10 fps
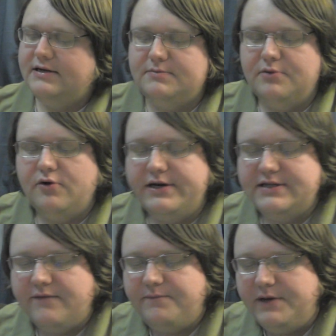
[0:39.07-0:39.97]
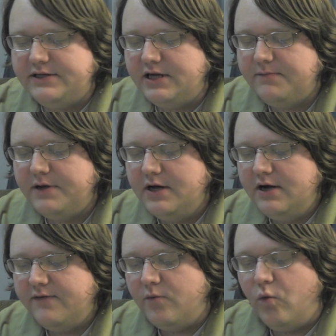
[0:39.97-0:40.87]
uh, some Blu rays I've picked up
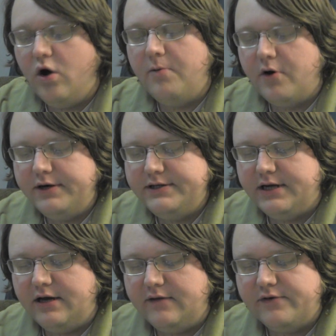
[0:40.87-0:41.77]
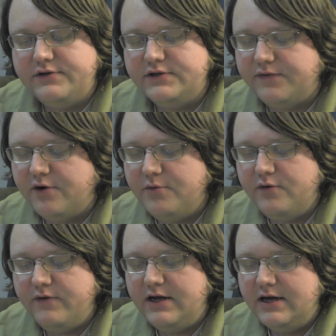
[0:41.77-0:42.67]
from Walmart. Uh, the first is for a
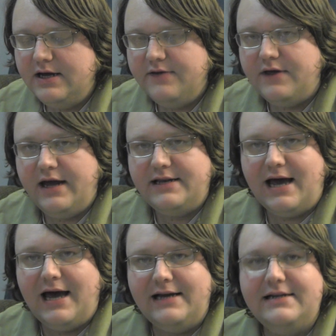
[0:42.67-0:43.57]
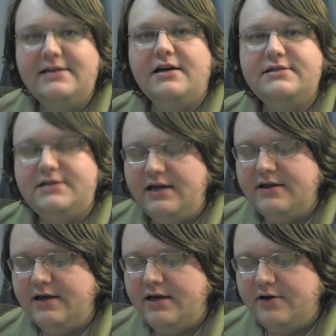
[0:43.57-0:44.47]
movie that I did not see
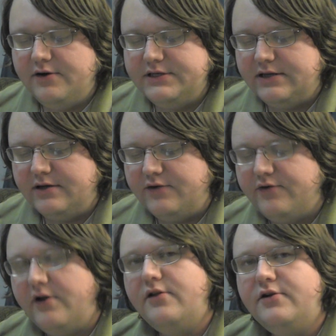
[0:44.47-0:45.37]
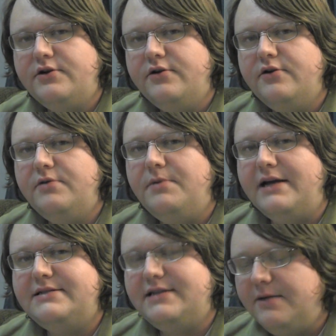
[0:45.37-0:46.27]
in theaters. I thought the trailer looked good, but
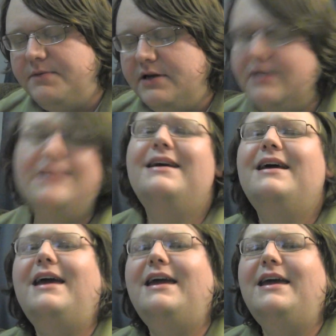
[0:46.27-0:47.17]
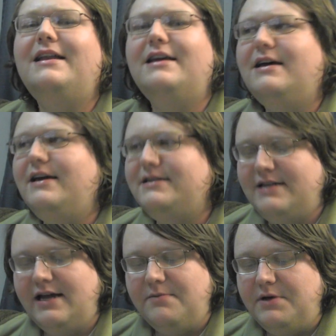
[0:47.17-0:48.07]
I skipped it, and uh, it's
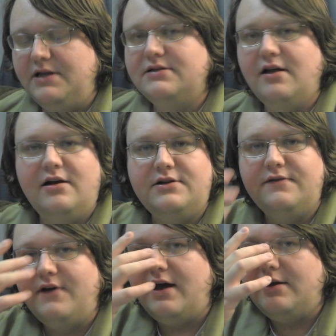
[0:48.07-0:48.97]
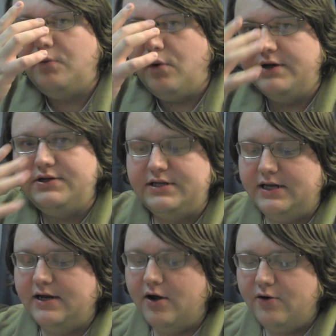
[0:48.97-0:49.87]
taken me this long to finally watch it
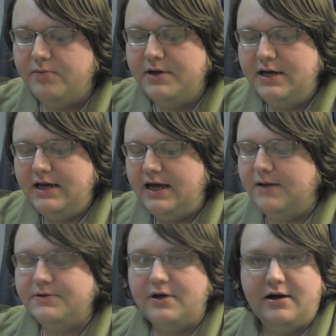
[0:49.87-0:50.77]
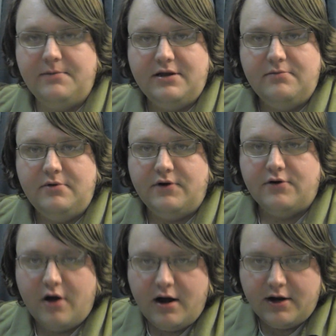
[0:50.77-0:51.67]
at home. And I'm talking about the movie
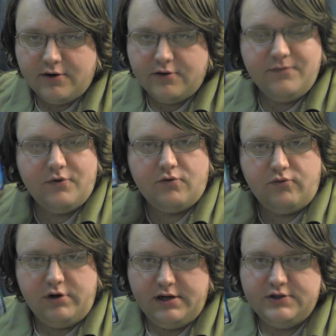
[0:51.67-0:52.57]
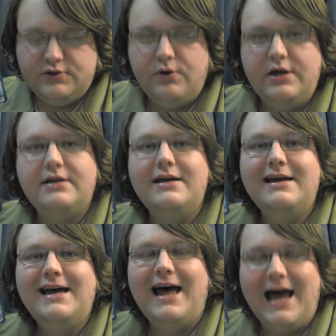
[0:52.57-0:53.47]
Chronicle. Really enjoyed it.
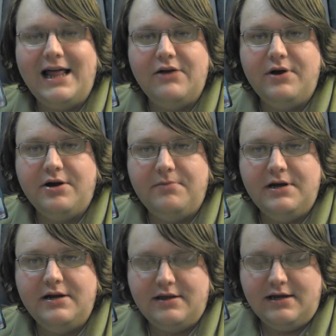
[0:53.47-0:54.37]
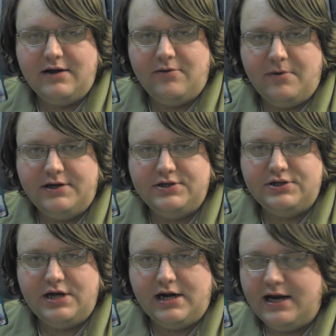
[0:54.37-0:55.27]
Highly recommend it. Think everybody should
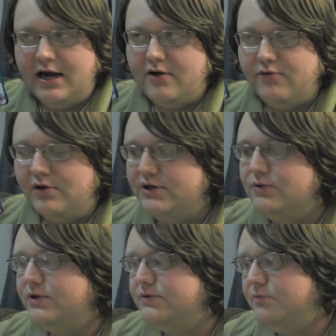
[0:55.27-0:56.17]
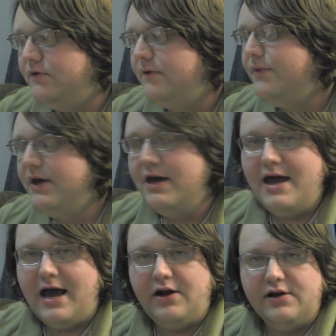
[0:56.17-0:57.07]
check it out. Really enjoyed this movie.
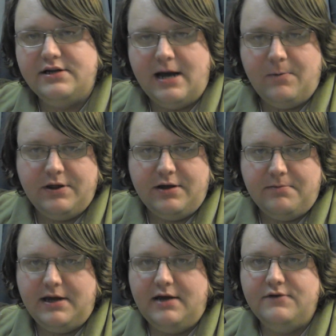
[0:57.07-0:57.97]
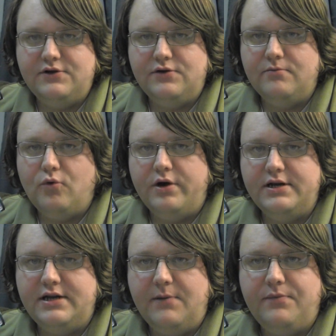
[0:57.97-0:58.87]
Had a good time with it. May even do a more
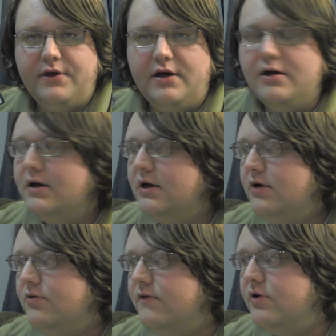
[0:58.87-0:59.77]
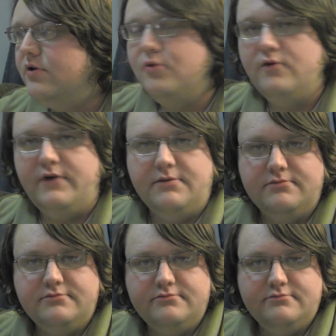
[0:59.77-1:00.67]
in-depth uh, review of the movie
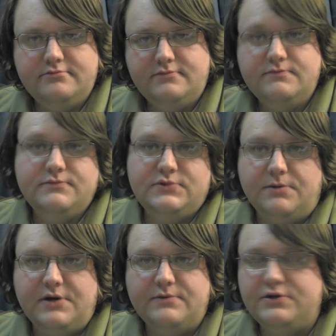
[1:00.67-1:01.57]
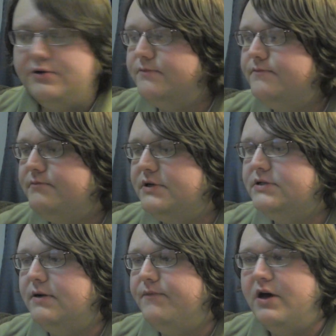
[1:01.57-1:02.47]
sometime soon.
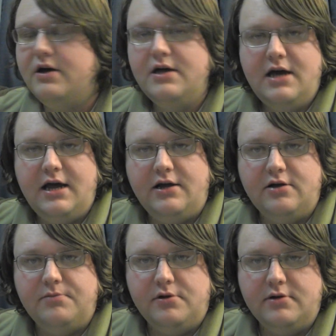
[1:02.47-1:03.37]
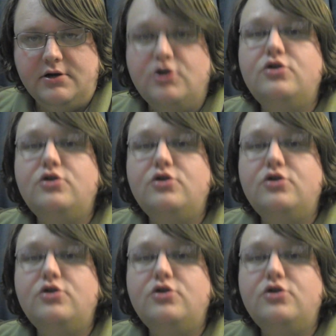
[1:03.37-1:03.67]
But um, yeah, and good blue and